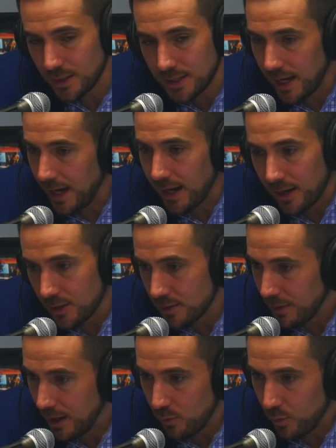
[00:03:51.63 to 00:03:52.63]
No one
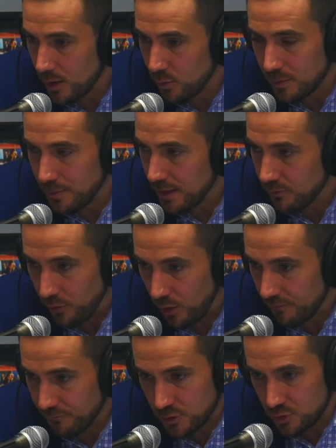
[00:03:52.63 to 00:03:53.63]
cared about what it would
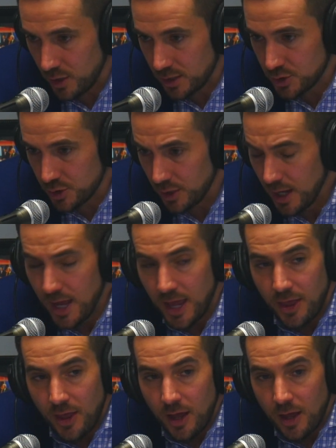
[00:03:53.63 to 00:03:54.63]
mean for our infrastructure.